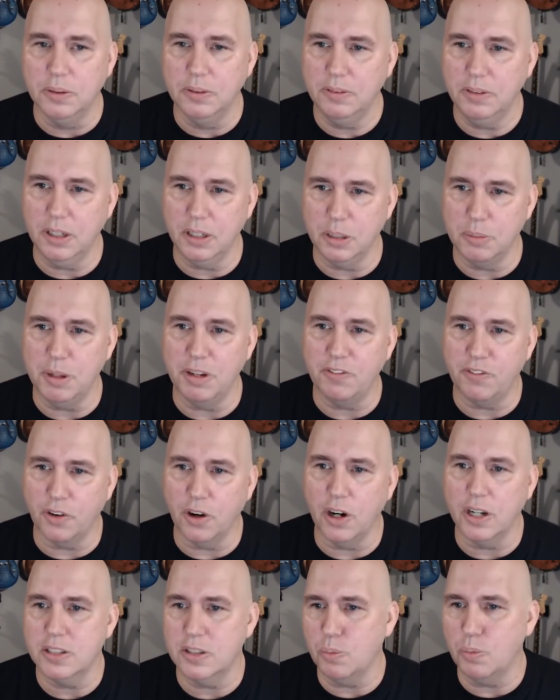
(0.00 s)
you know what I mean, for
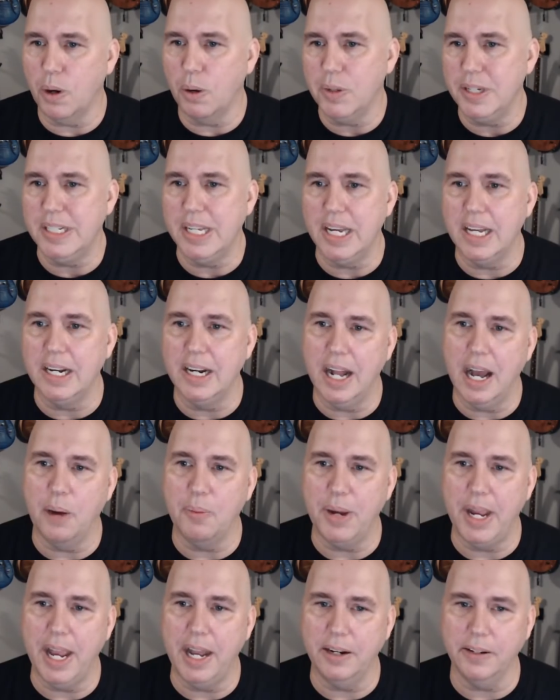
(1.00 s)
us, what we did and how
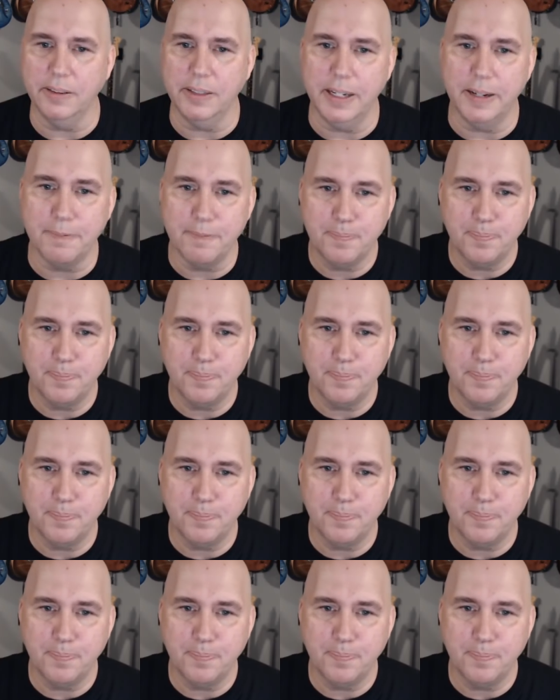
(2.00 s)
we handled it.